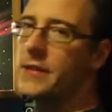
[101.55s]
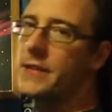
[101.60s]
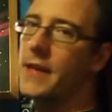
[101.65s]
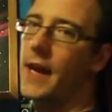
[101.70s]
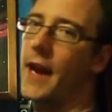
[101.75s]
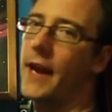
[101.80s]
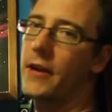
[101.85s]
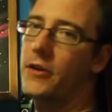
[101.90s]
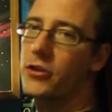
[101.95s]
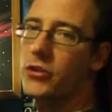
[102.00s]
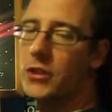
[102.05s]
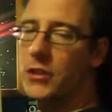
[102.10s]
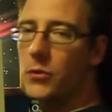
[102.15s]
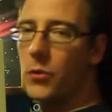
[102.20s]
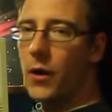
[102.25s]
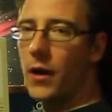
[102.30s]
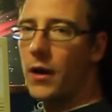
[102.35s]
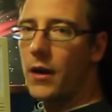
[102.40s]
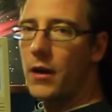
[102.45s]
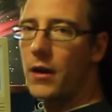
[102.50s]
is actually
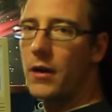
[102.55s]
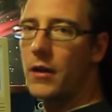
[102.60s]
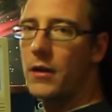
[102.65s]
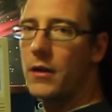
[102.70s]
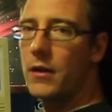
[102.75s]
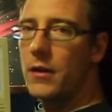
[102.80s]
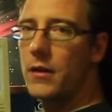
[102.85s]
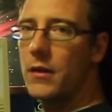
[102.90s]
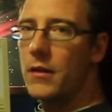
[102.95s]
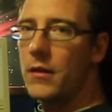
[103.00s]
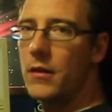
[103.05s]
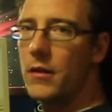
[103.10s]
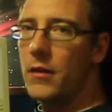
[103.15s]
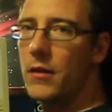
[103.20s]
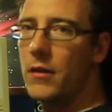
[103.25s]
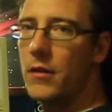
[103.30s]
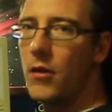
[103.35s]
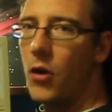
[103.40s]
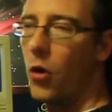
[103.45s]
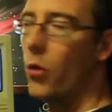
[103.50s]
where
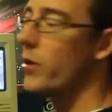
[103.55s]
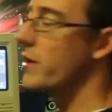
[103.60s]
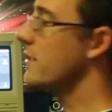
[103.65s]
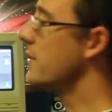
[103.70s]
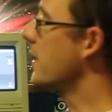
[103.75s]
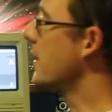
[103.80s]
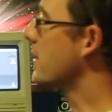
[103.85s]
OS